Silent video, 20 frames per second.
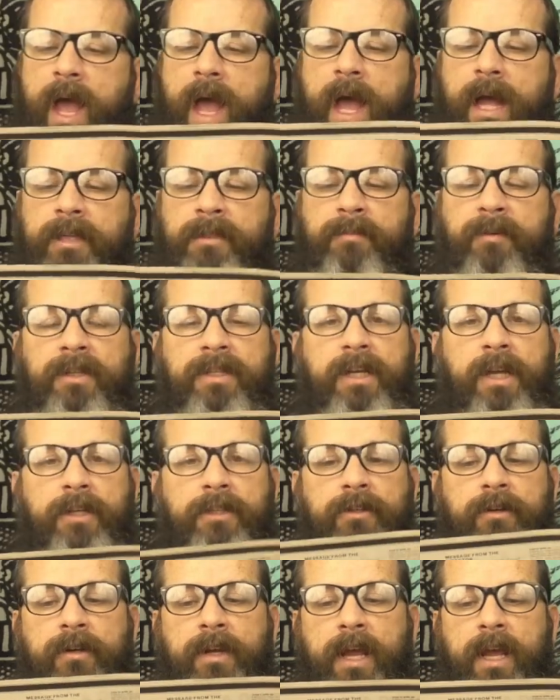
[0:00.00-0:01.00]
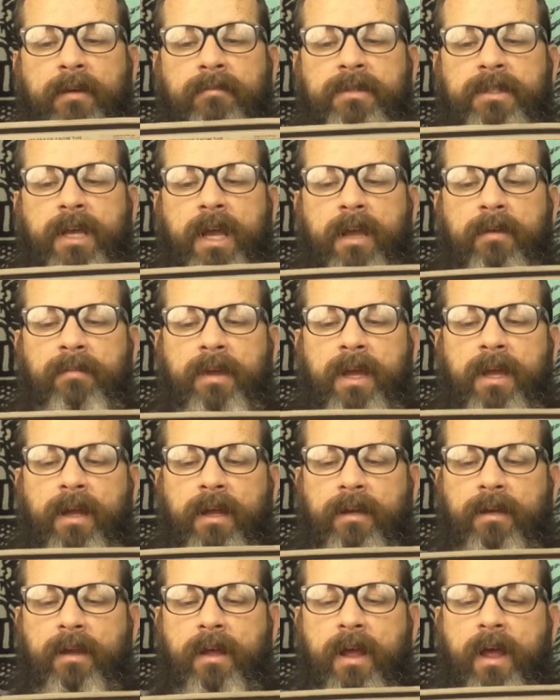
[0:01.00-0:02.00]
As potential names came
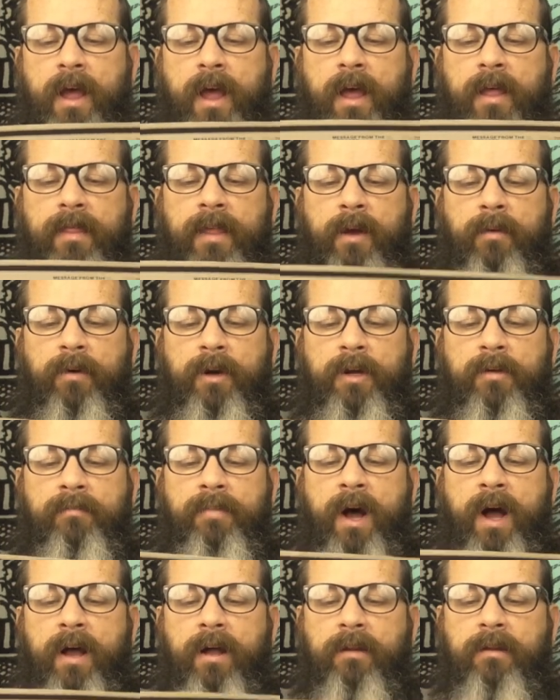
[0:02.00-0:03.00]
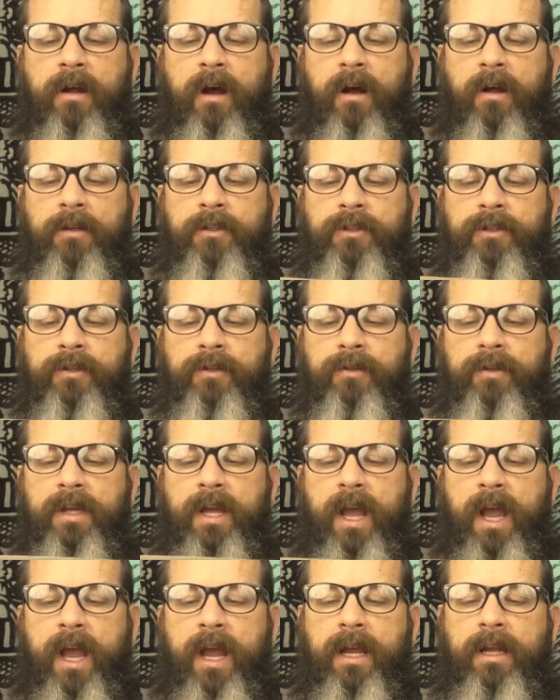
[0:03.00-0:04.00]
in, they were compiled onto
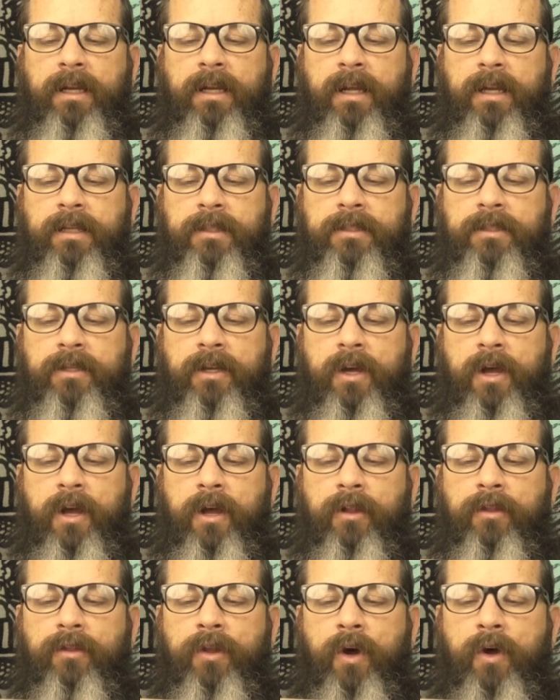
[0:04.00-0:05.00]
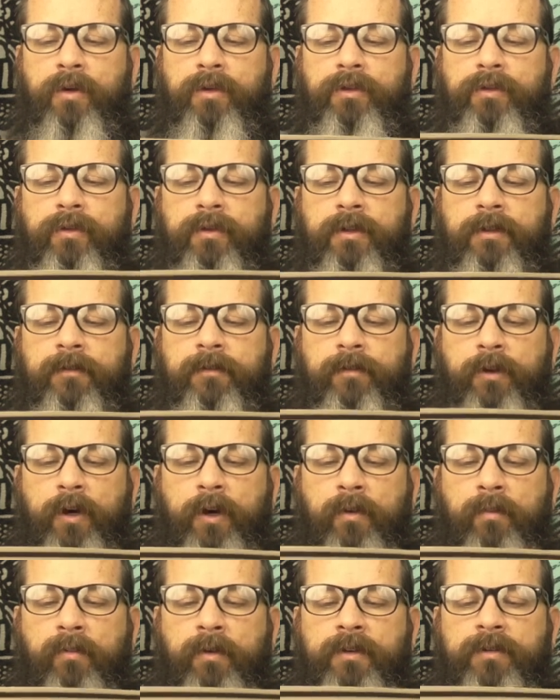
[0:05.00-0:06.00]
the A list, those
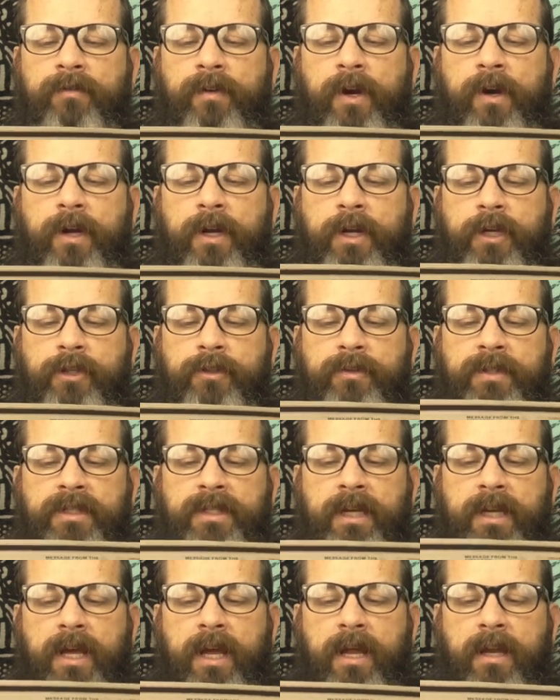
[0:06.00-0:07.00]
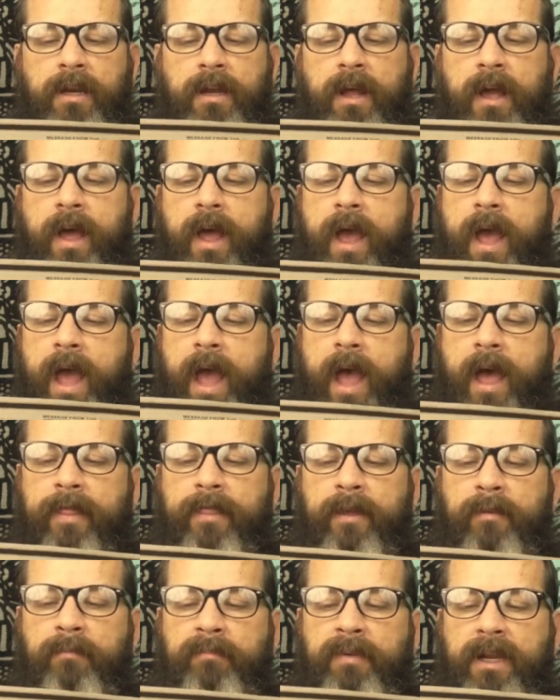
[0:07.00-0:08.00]
Lucasfilm was very interested in,
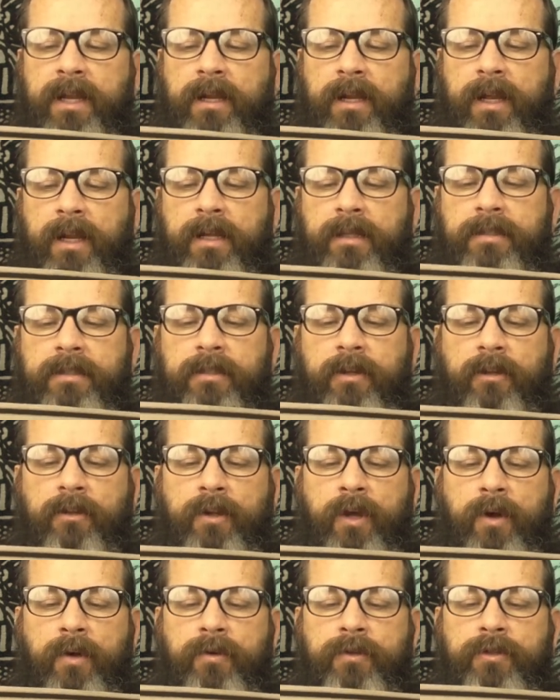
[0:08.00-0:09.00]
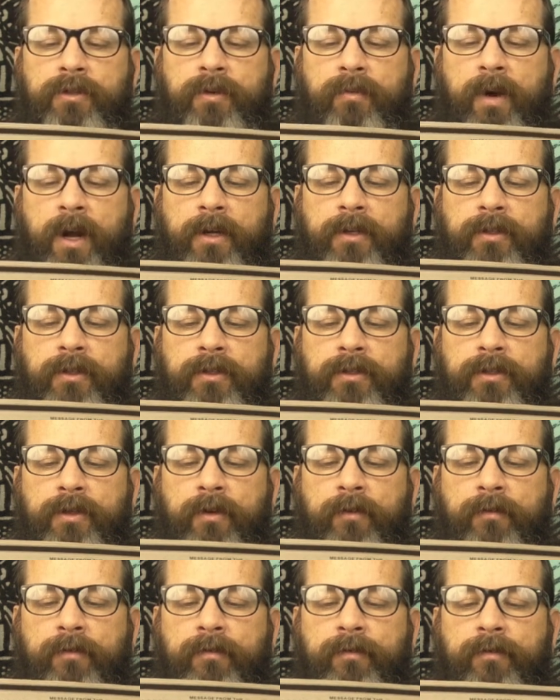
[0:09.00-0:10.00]
and the B list, those directors
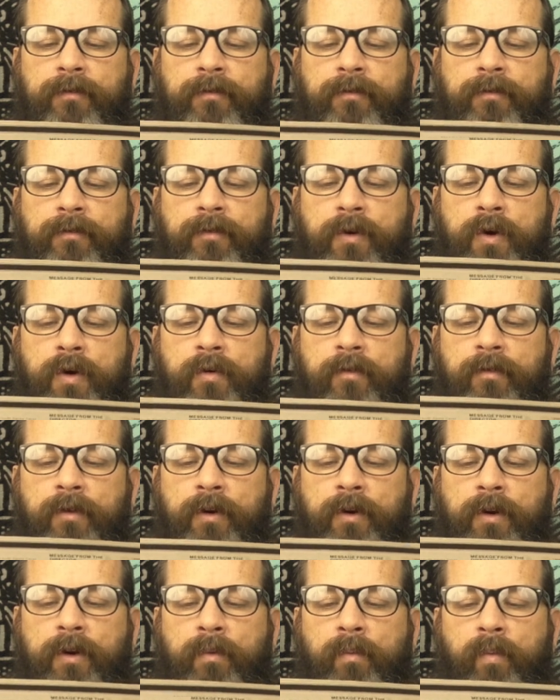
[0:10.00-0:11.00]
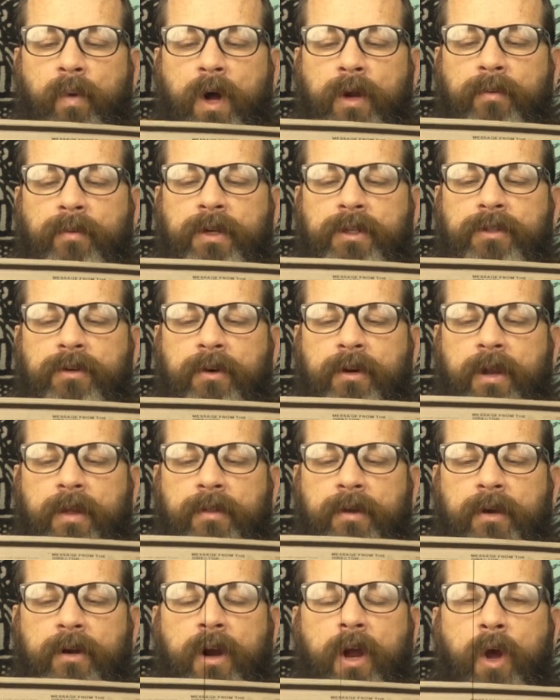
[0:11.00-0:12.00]
who for one reason or
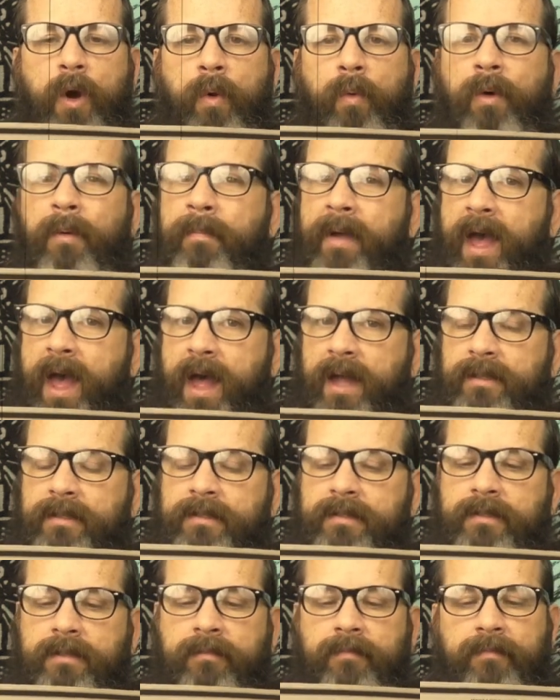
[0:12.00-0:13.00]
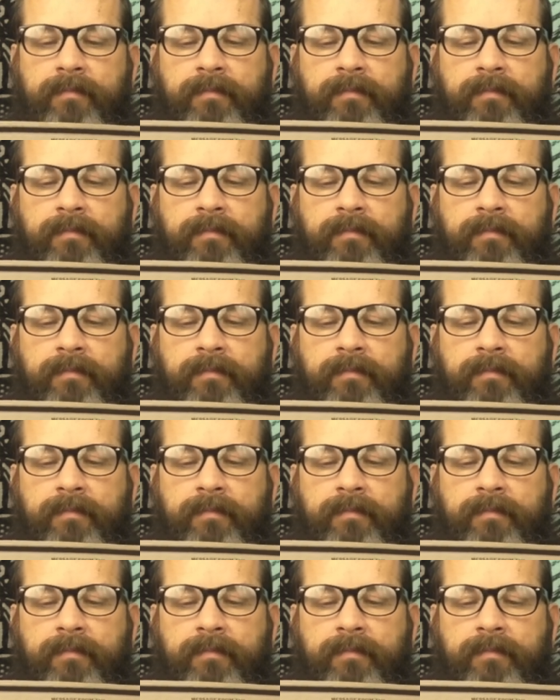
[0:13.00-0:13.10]
another were passed.